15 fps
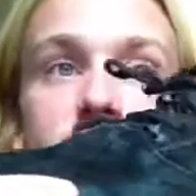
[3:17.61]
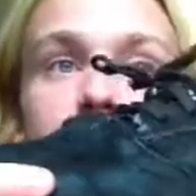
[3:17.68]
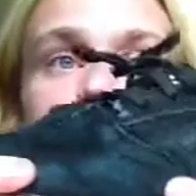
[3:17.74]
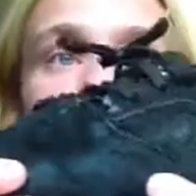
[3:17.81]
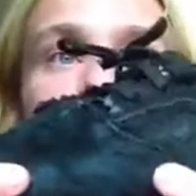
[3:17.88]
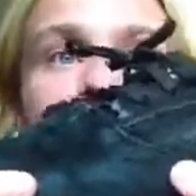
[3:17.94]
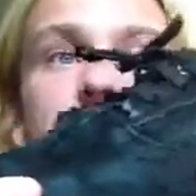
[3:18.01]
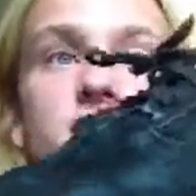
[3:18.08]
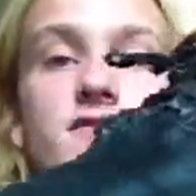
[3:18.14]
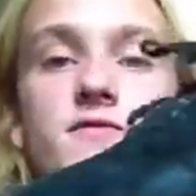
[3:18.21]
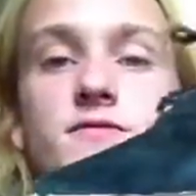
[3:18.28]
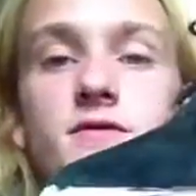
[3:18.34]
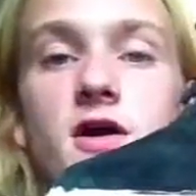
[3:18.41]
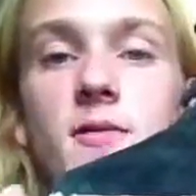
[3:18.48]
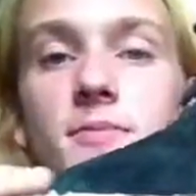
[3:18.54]
and it doesn't
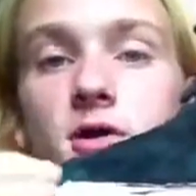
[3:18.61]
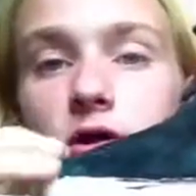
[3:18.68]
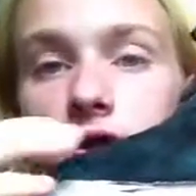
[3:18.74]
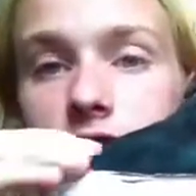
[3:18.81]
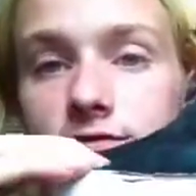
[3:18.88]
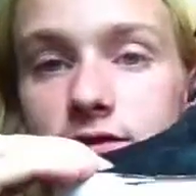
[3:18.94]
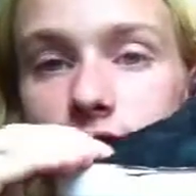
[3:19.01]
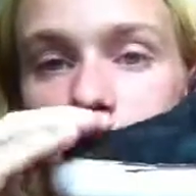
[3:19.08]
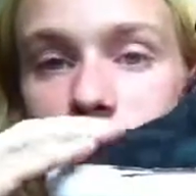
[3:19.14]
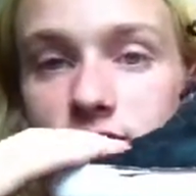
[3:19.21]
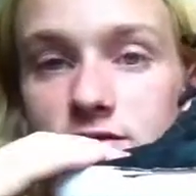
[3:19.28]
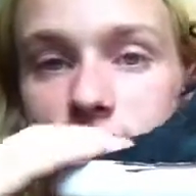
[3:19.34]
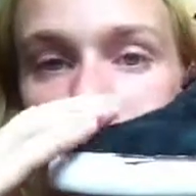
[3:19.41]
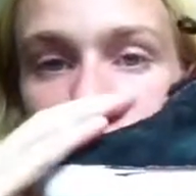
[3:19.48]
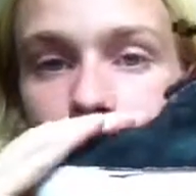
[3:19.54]
fall apart like a Vans
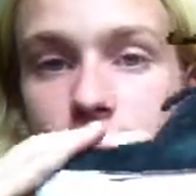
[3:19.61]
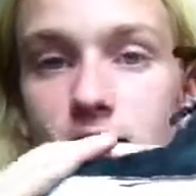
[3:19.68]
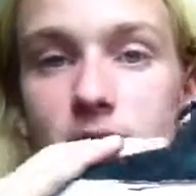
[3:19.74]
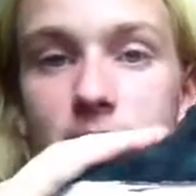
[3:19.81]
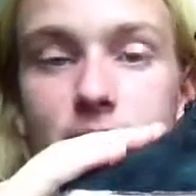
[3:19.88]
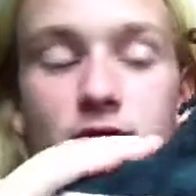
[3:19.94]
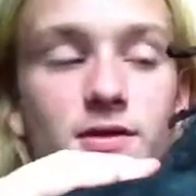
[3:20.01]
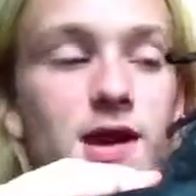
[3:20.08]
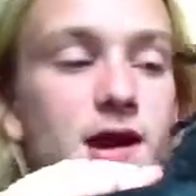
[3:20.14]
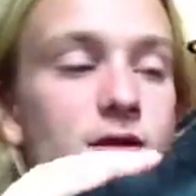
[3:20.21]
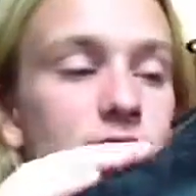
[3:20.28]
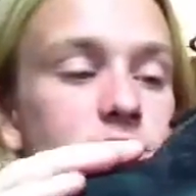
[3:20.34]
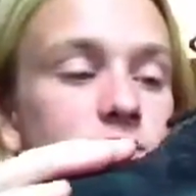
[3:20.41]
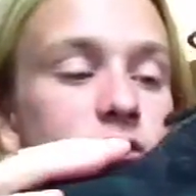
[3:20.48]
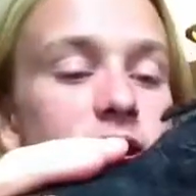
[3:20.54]
and start flopping
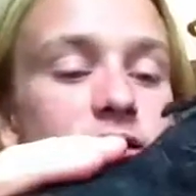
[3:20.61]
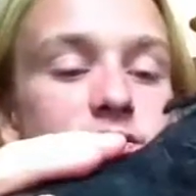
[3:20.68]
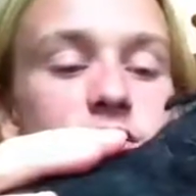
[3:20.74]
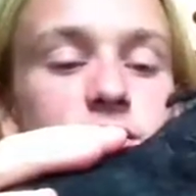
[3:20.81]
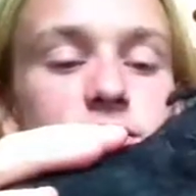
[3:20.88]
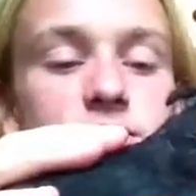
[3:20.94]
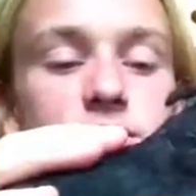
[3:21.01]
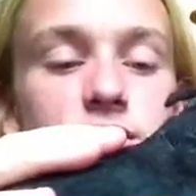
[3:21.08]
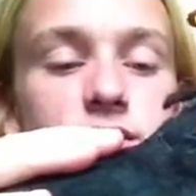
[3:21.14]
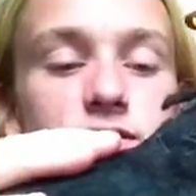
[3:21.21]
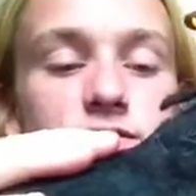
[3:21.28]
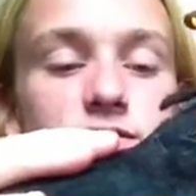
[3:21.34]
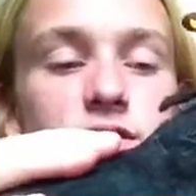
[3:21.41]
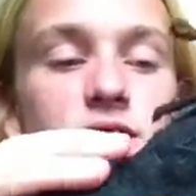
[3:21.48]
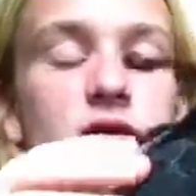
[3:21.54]
around, so that's always nice.